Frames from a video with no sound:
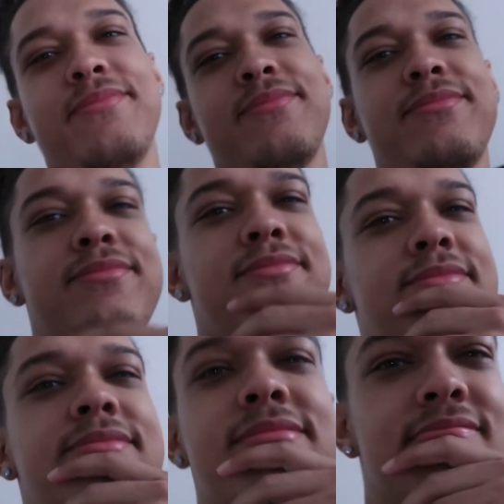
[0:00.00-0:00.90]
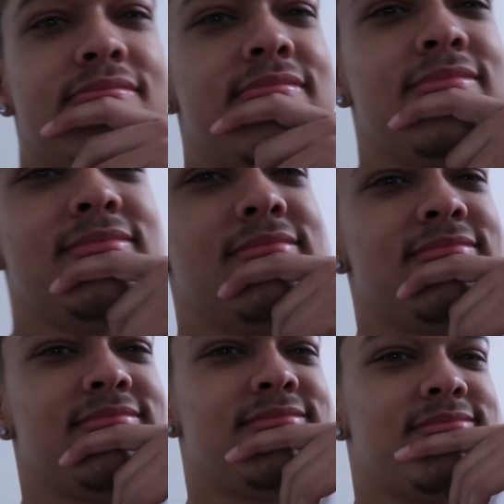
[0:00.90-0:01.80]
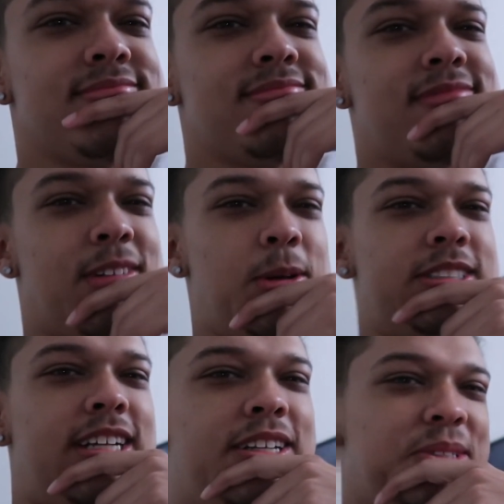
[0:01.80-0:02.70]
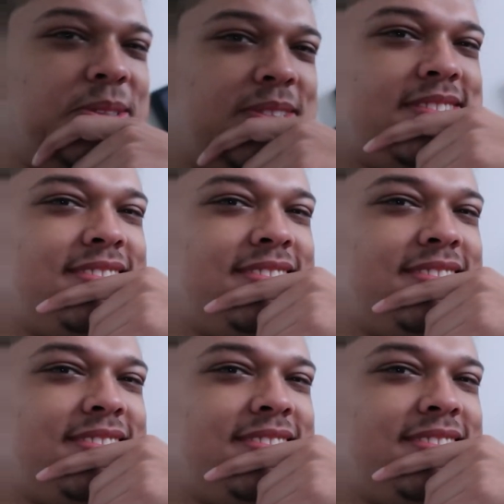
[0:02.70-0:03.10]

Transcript: Five hundred. What should I do?